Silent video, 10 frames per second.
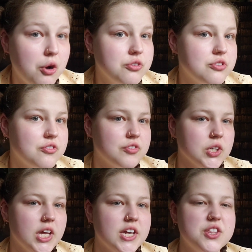also for
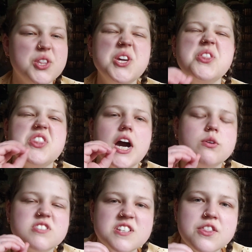like the
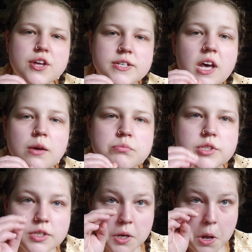1000th attempt,